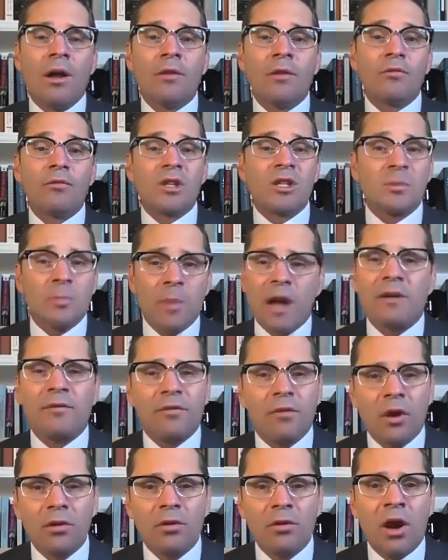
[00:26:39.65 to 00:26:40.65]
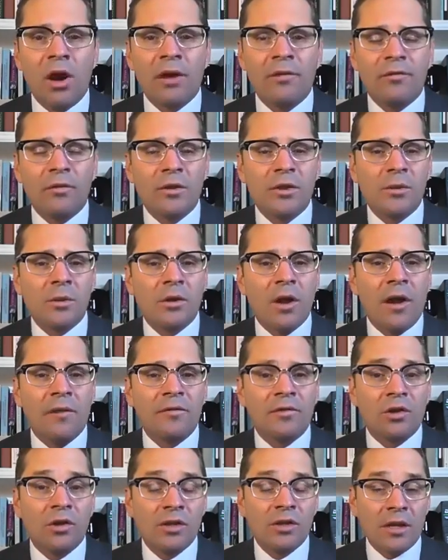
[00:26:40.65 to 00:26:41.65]
respect for our law enforcement
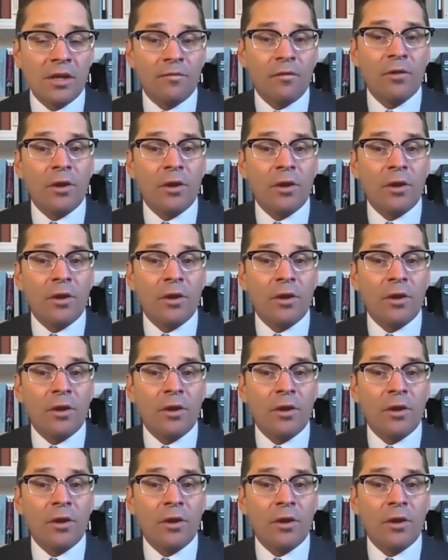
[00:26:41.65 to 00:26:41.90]
officers and for